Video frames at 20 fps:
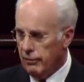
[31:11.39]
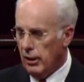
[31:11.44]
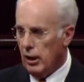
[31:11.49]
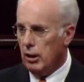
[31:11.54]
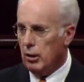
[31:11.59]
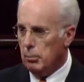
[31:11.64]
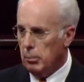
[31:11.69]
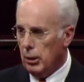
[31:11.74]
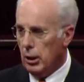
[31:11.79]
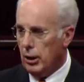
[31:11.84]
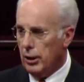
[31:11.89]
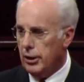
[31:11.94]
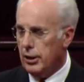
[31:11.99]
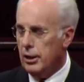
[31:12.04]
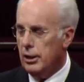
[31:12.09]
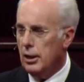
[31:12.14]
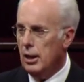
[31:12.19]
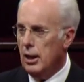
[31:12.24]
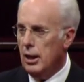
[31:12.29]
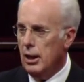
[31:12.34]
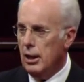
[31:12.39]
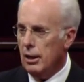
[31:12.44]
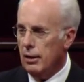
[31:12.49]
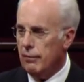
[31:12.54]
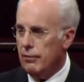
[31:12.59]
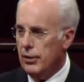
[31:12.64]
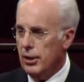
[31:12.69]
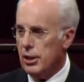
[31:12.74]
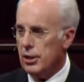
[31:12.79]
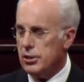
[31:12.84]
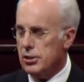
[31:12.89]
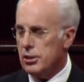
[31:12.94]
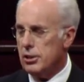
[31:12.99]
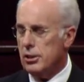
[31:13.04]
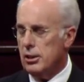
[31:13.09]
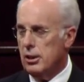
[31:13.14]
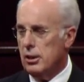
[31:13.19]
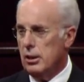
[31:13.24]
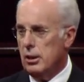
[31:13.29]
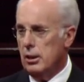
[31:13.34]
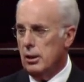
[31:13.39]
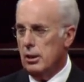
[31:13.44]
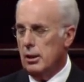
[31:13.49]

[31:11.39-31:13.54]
the availability of this